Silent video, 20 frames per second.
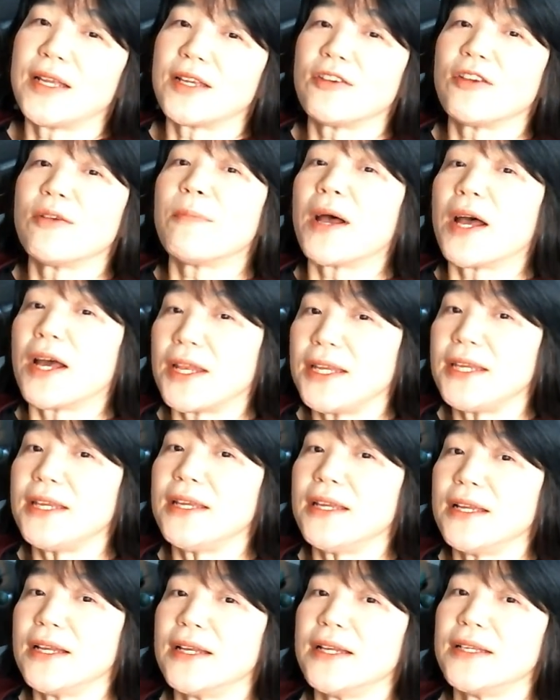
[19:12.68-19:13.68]

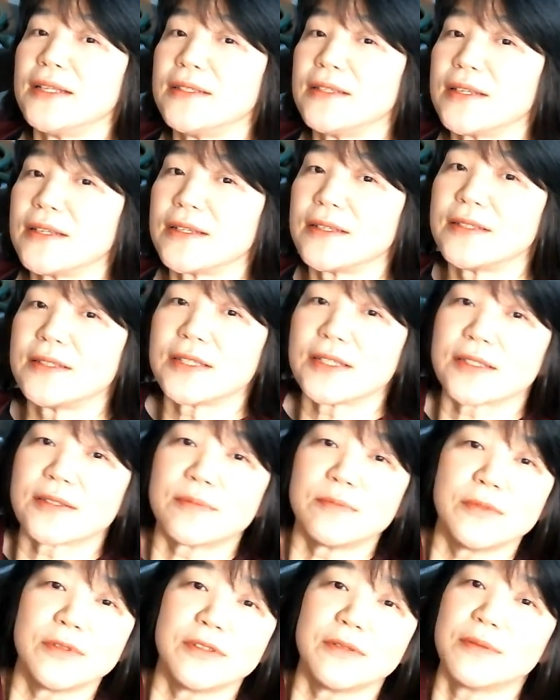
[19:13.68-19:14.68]
body, and then
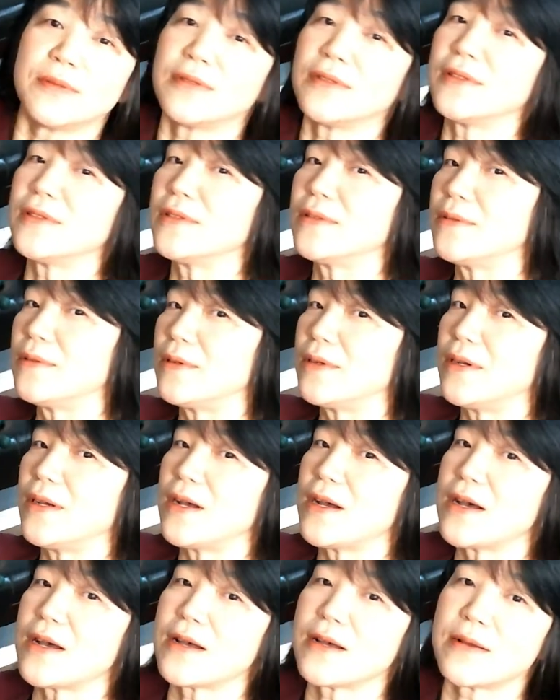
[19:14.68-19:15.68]
just move
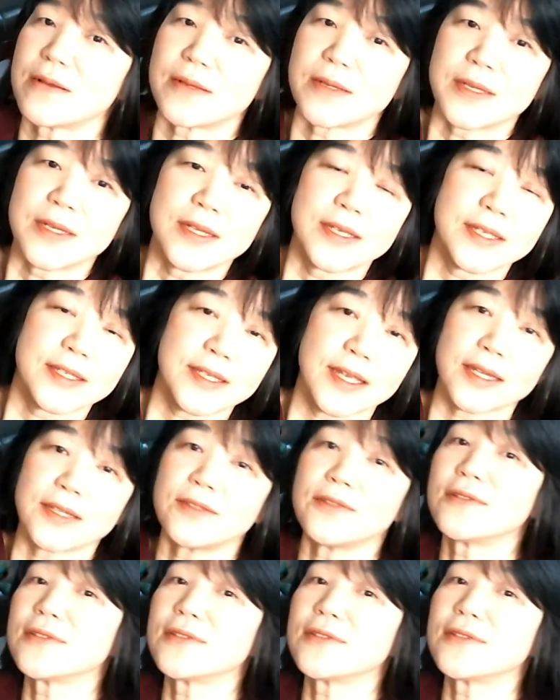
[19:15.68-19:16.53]
side to